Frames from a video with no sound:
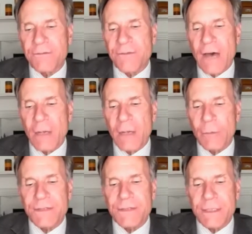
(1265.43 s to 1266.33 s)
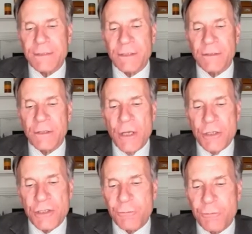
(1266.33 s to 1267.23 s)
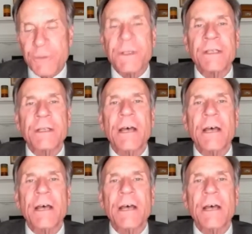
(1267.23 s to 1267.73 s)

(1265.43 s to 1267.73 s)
following the season to present